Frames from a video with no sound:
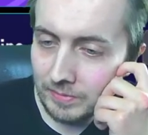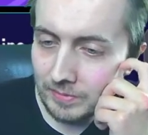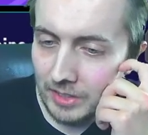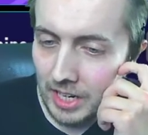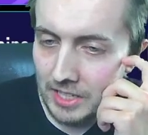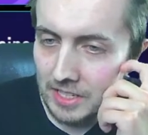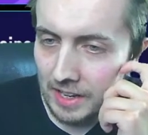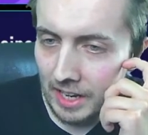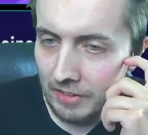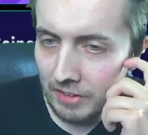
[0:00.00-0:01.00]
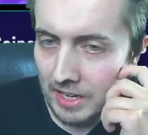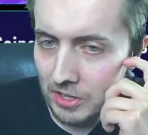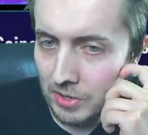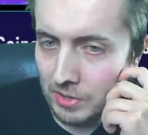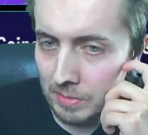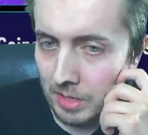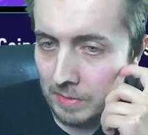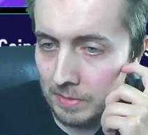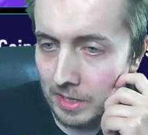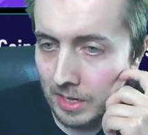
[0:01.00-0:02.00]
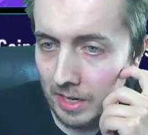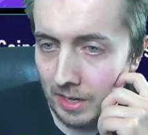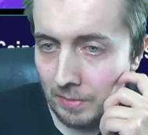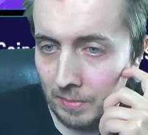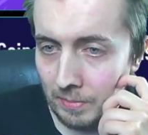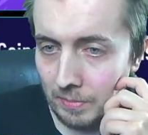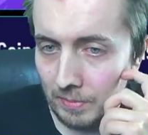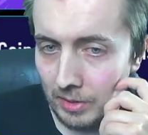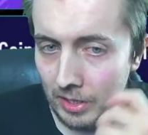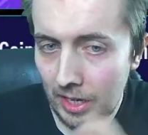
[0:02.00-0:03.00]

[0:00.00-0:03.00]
I actually think I have issues sometimes. Um, okay,